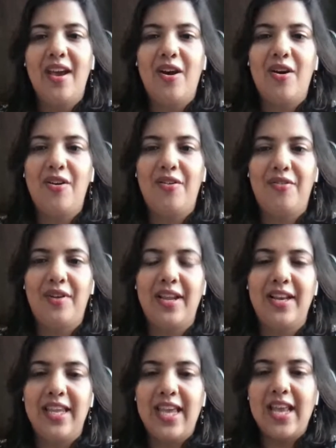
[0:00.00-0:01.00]

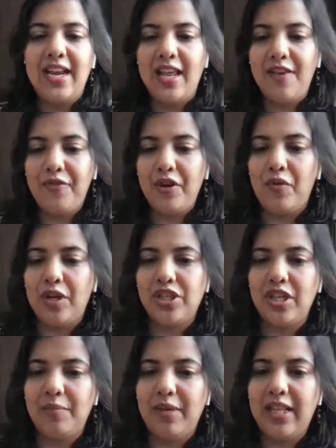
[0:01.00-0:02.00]
Alrighty, and if you're
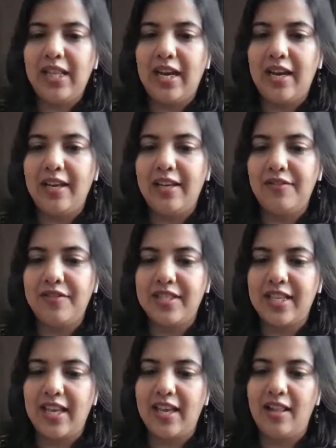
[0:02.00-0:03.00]
watching me live,
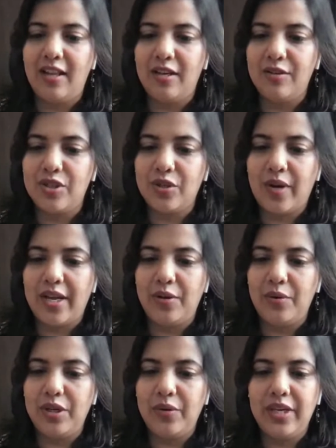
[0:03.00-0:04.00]
say hello so I
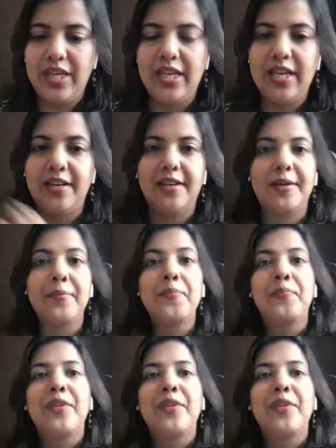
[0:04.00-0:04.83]
know you're here.